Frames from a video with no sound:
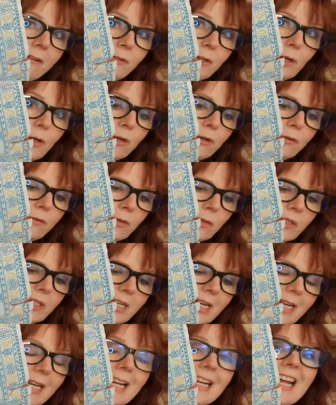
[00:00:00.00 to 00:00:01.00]
after you've
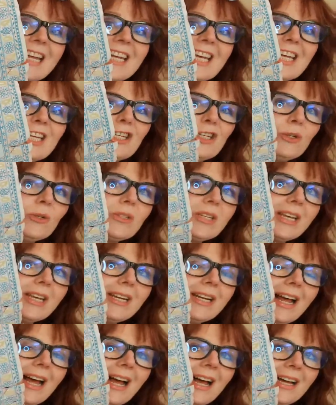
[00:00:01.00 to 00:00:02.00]
used it, and I can use
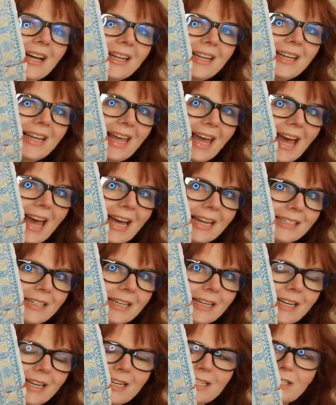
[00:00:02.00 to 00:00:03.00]
it again.